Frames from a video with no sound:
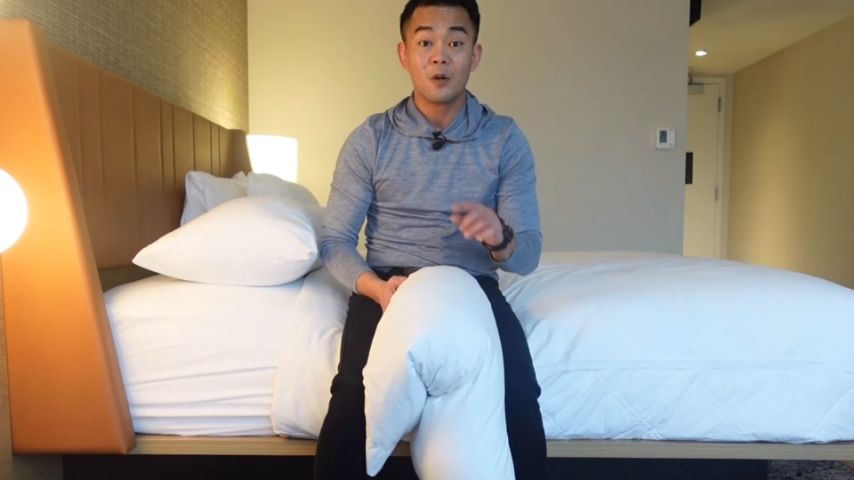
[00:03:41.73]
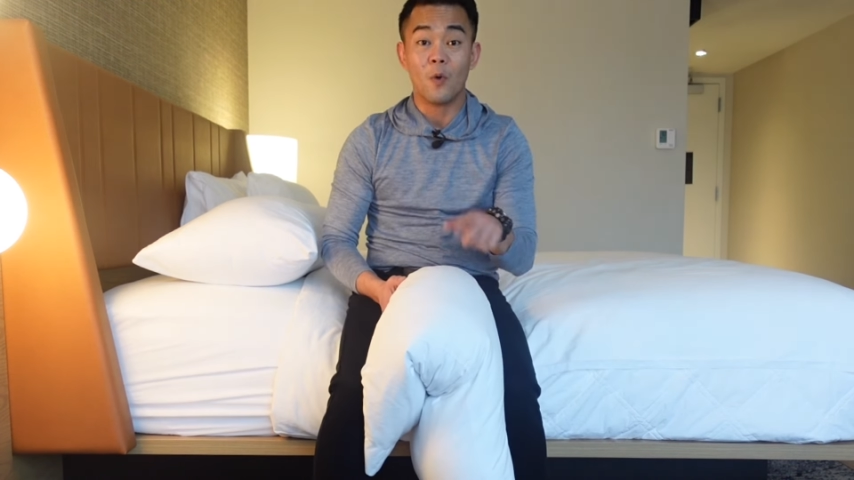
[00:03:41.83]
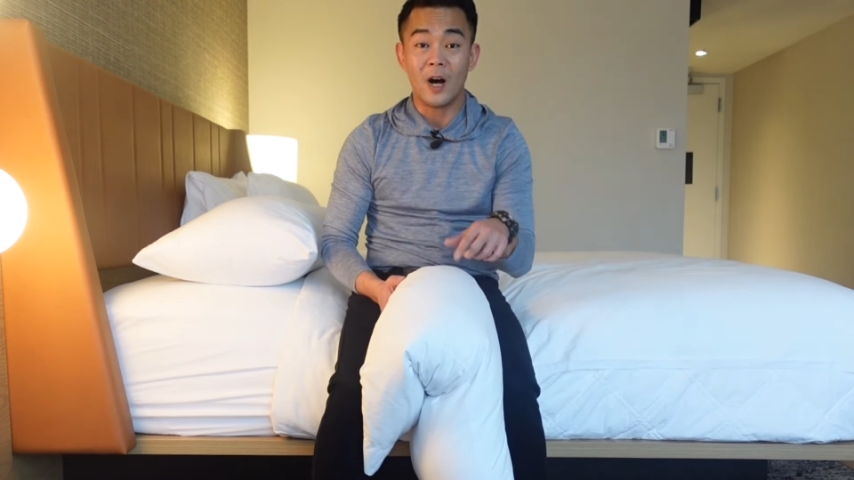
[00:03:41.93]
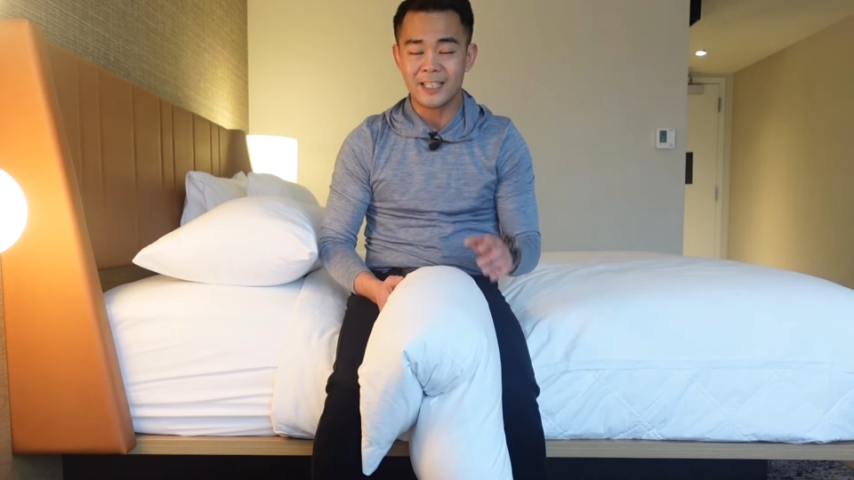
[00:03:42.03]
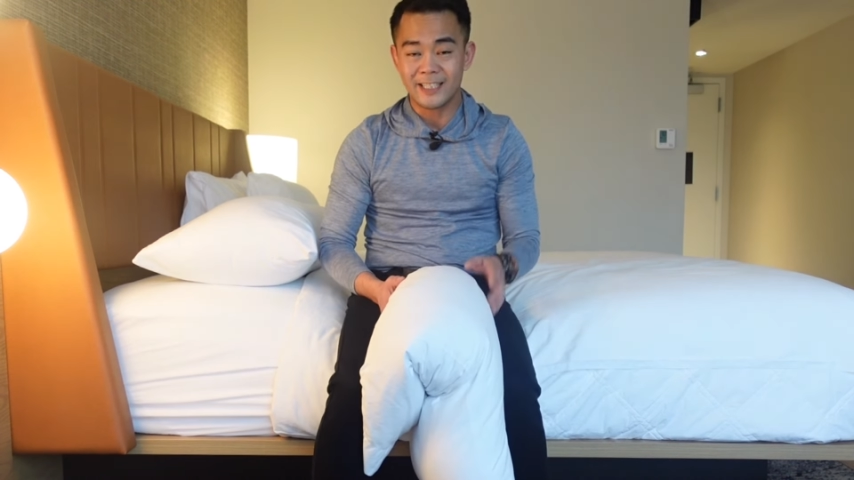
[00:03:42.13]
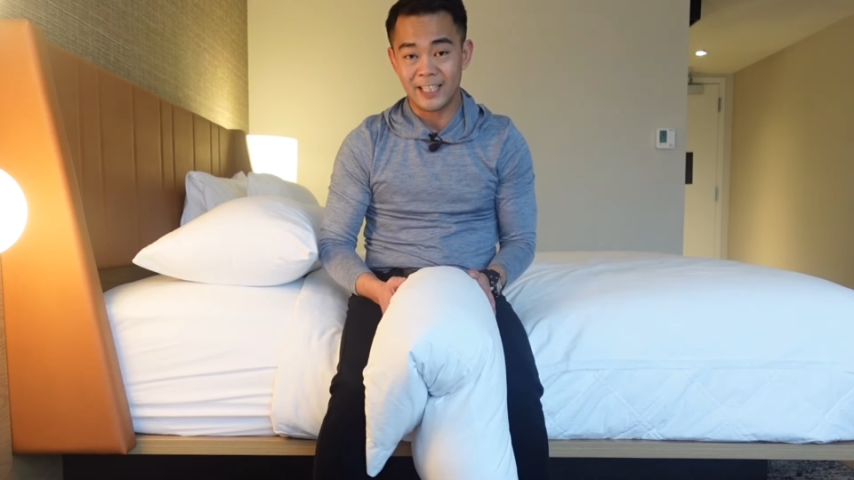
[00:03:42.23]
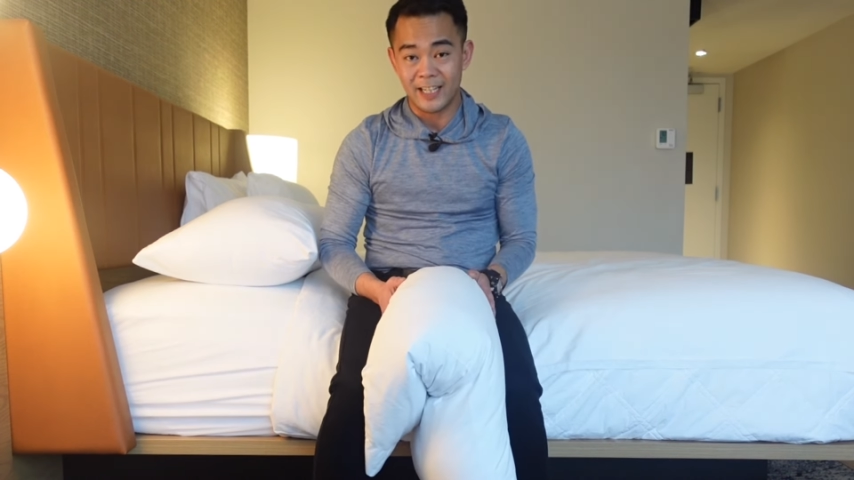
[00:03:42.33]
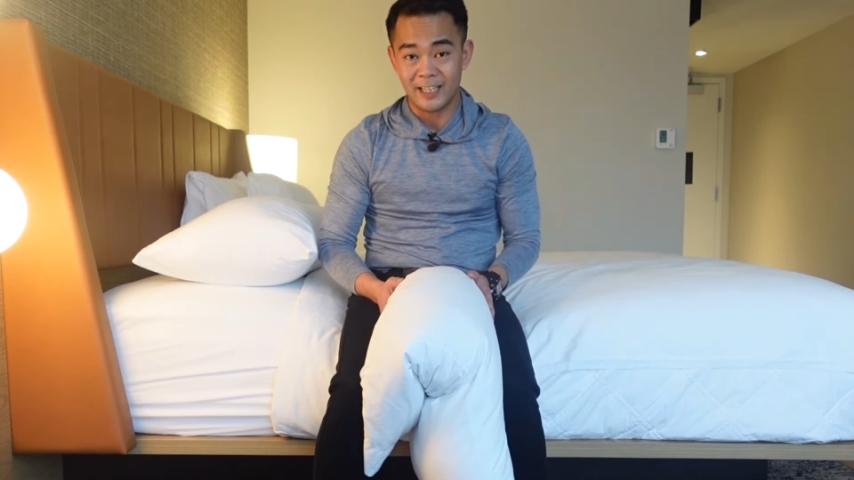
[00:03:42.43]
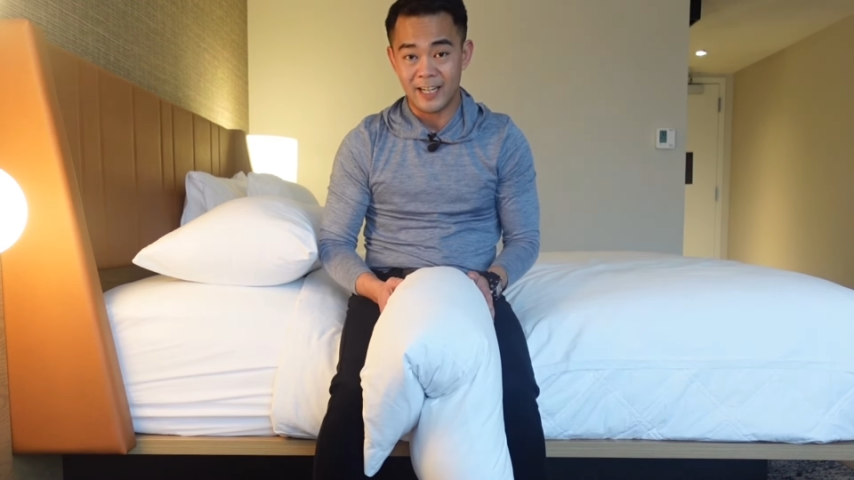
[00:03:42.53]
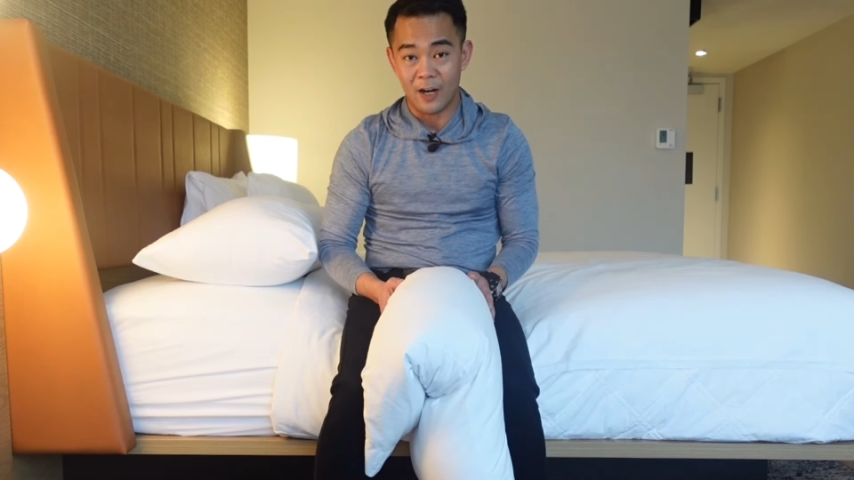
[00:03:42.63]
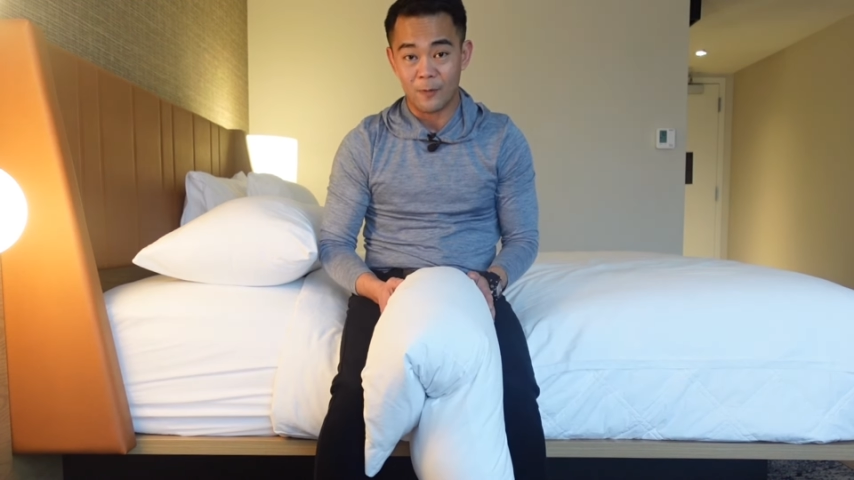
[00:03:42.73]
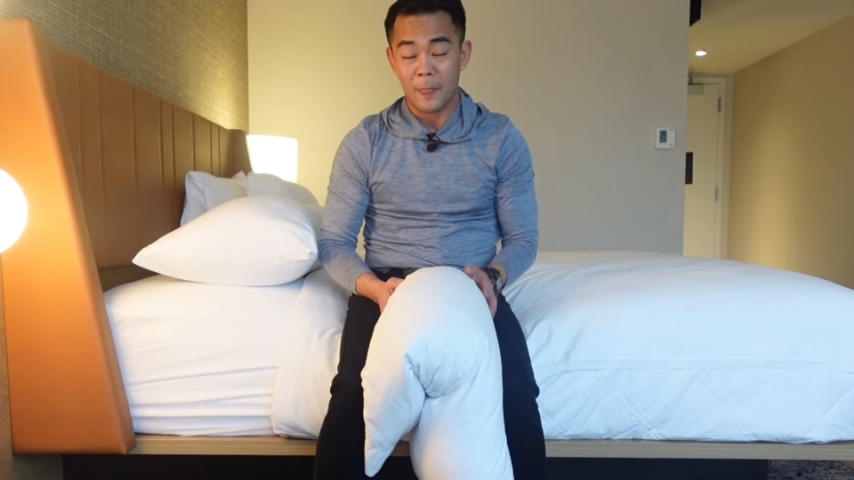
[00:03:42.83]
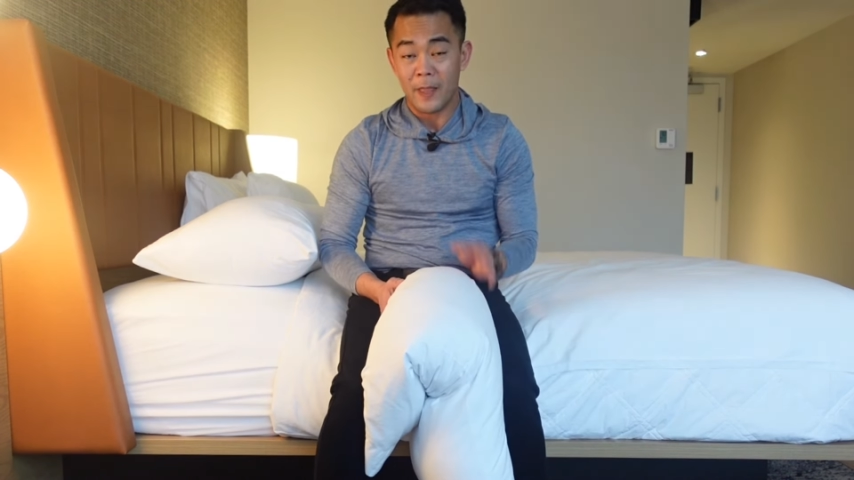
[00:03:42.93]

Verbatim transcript: while sitting down.